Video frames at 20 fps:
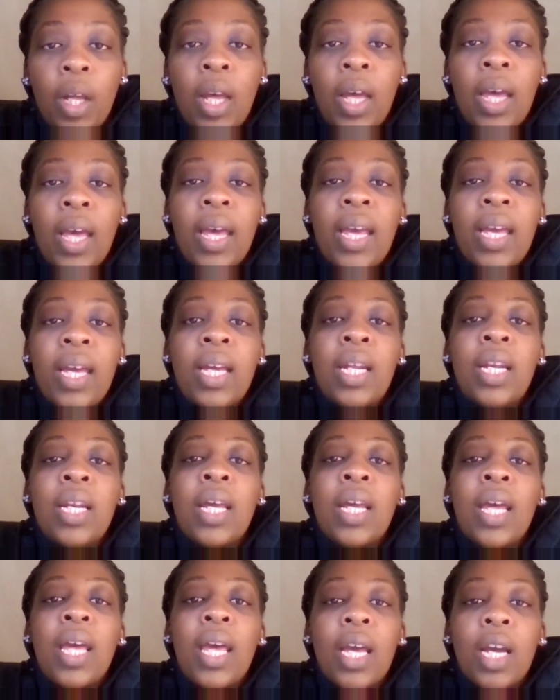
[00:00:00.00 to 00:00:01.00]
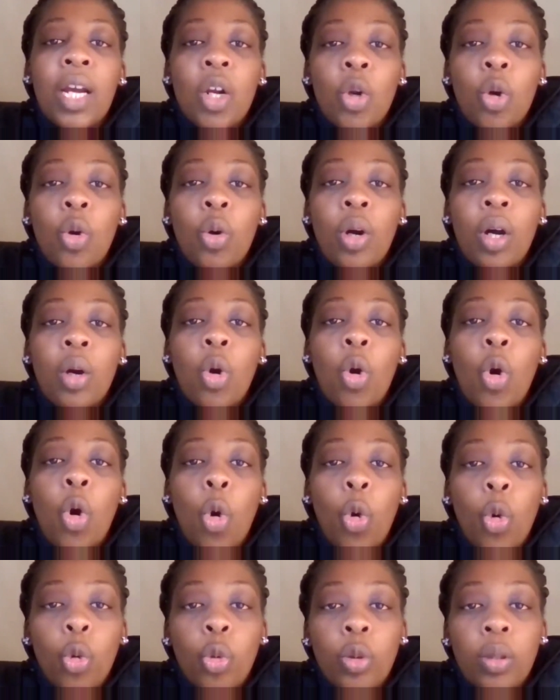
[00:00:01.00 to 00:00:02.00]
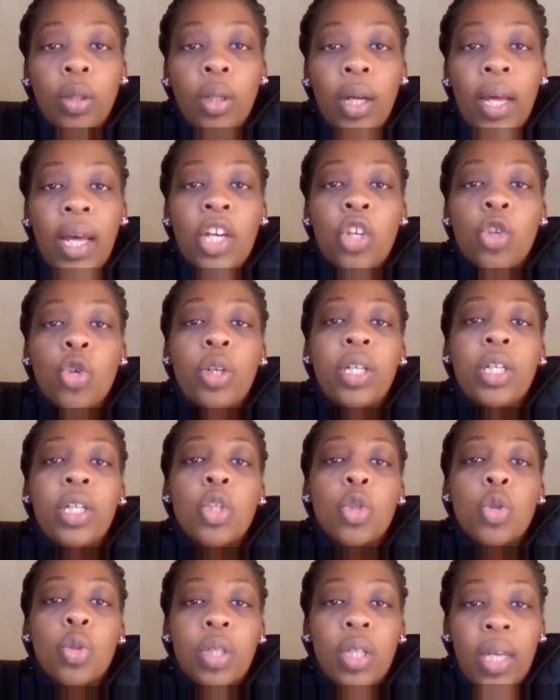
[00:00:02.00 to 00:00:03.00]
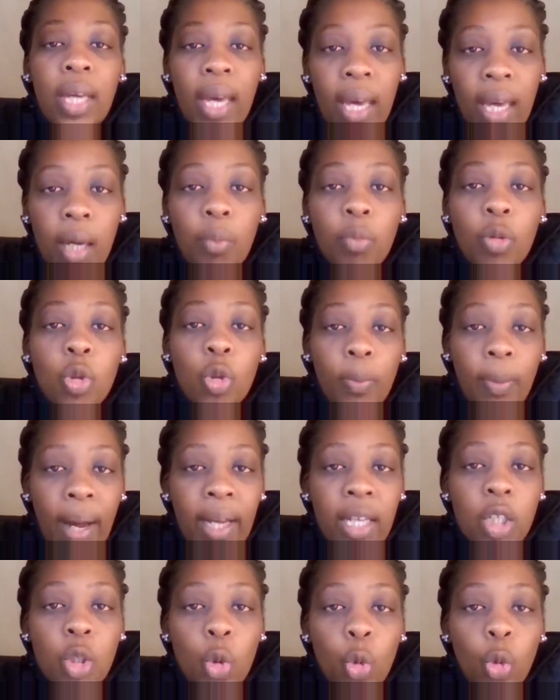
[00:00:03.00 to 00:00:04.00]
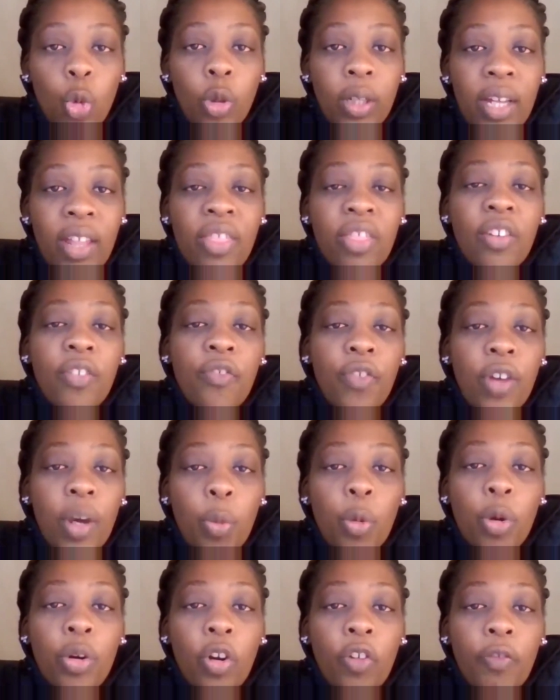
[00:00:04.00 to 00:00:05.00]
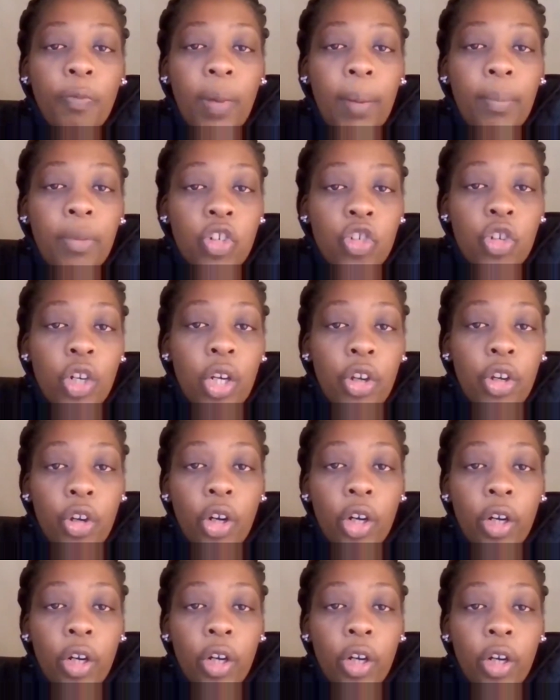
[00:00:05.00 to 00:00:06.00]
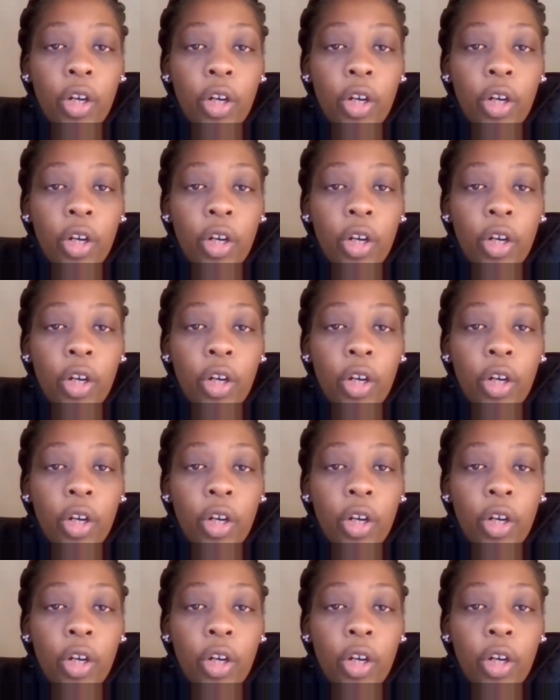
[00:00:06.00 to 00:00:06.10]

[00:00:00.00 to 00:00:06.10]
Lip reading: And Anglo-Co actually came to my school in the February of my matric year,